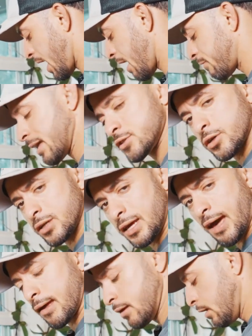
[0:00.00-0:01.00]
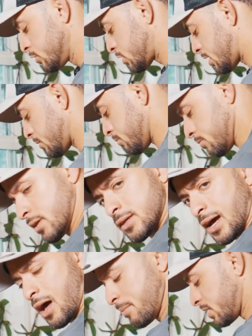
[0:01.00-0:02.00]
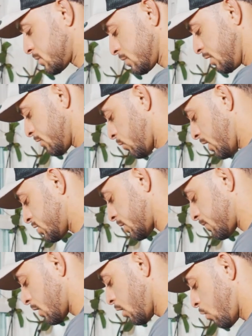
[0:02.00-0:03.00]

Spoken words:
I haven't answered it yet, just in the comments, leave a question.